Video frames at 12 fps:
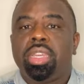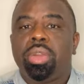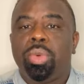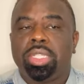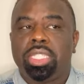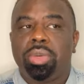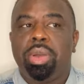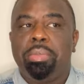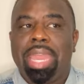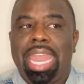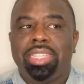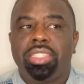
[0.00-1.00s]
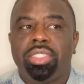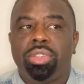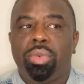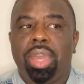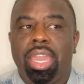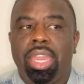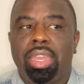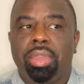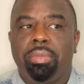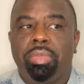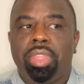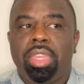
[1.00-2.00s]
when someone passes away,
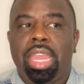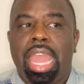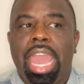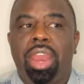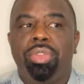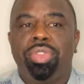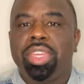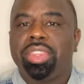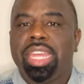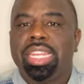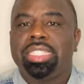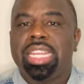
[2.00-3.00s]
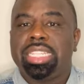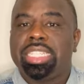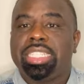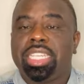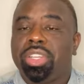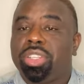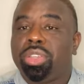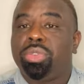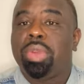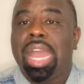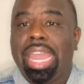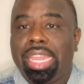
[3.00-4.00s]
I don't think that it's necessarily
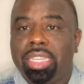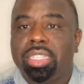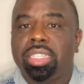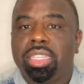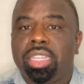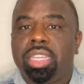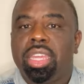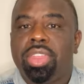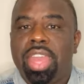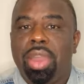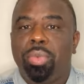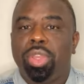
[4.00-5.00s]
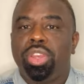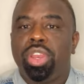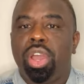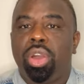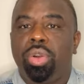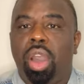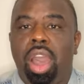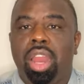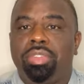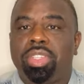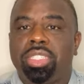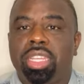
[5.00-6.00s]
right that we know all
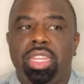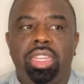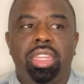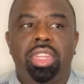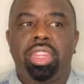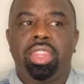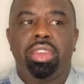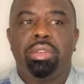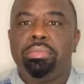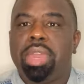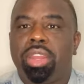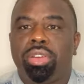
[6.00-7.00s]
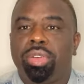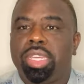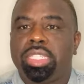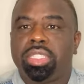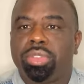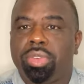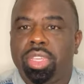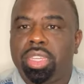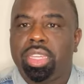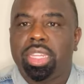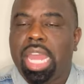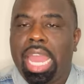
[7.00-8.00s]
of a sudden their medical history.
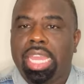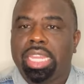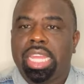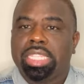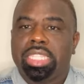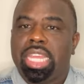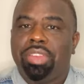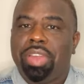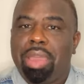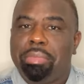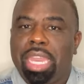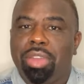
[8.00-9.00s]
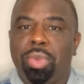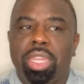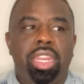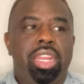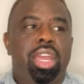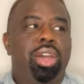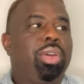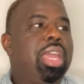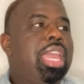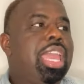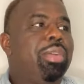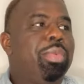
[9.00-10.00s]
Like, that's none of our, if we didn't know,
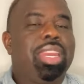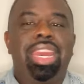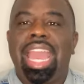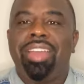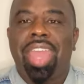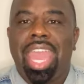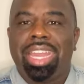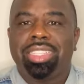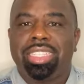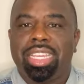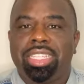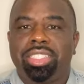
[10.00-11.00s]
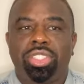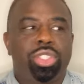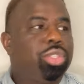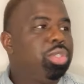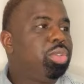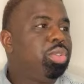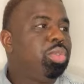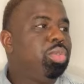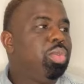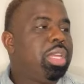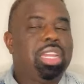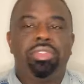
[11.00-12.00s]
if we didn't have access to
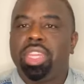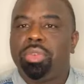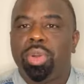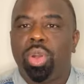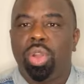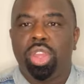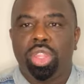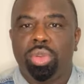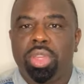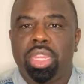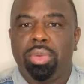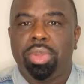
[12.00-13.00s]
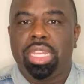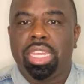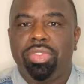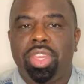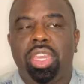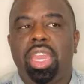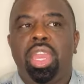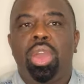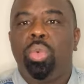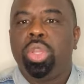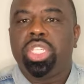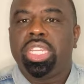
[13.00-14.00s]
whatever they were going through when they were living,
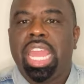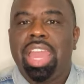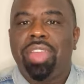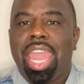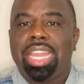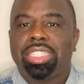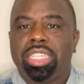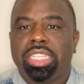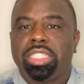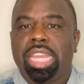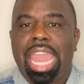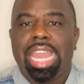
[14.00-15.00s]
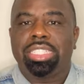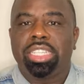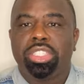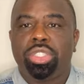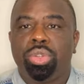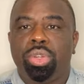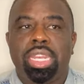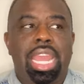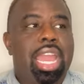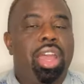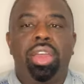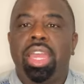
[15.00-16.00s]
we shouldn't have access to it
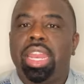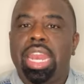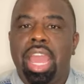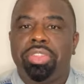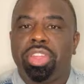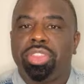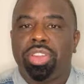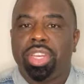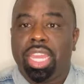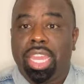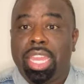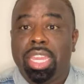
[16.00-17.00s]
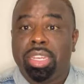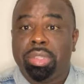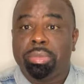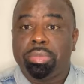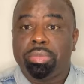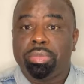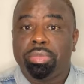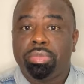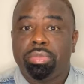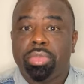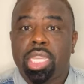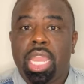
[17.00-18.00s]
now that they're dead.
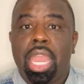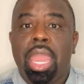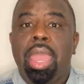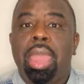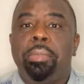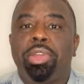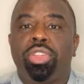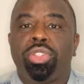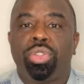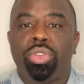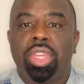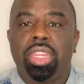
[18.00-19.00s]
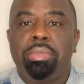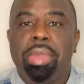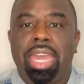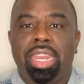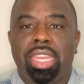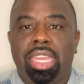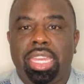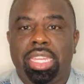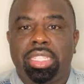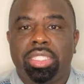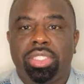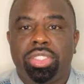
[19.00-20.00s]
But the truth of the matter
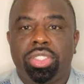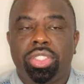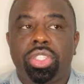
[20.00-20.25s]
is,